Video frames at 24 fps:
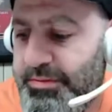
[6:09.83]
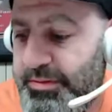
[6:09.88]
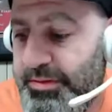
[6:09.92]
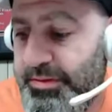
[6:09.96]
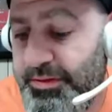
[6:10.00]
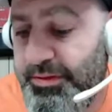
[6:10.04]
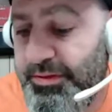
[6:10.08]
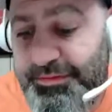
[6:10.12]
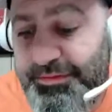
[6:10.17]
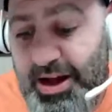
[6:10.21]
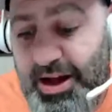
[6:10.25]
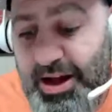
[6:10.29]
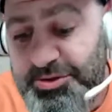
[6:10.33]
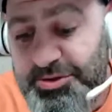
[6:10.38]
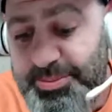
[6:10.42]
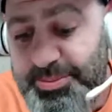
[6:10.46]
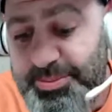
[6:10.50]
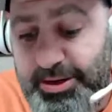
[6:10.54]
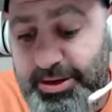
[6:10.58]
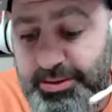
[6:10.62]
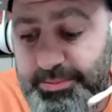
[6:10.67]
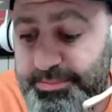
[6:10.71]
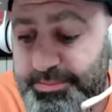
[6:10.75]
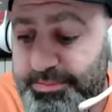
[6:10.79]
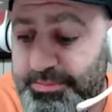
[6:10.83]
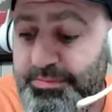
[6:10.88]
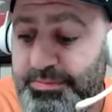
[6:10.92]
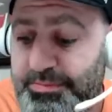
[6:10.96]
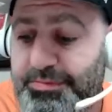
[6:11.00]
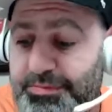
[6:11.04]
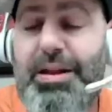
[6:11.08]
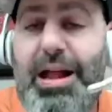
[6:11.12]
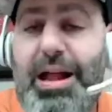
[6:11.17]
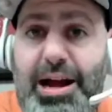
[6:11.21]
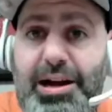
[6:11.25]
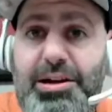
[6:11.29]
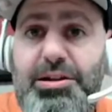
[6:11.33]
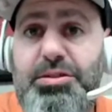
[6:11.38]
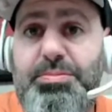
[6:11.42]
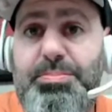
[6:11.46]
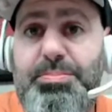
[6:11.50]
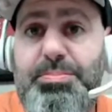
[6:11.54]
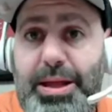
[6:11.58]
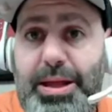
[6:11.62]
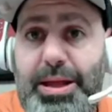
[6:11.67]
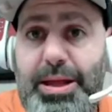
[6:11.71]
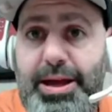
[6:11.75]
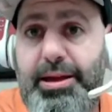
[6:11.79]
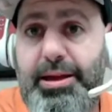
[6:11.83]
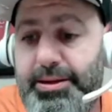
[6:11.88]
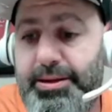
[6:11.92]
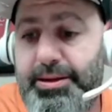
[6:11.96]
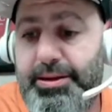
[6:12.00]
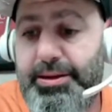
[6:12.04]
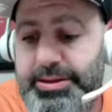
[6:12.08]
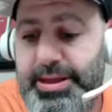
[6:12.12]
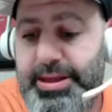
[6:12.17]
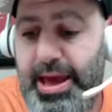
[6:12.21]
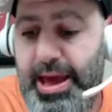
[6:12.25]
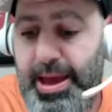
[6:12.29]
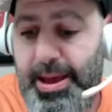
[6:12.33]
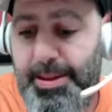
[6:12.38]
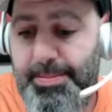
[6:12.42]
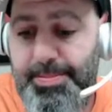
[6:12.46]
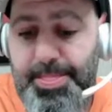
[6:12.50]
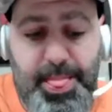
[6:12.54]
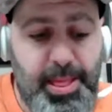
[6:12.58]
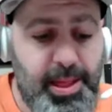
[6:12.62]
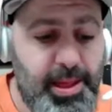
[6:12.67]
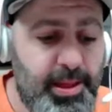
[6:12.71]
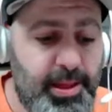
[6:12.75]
Flyers played a good game.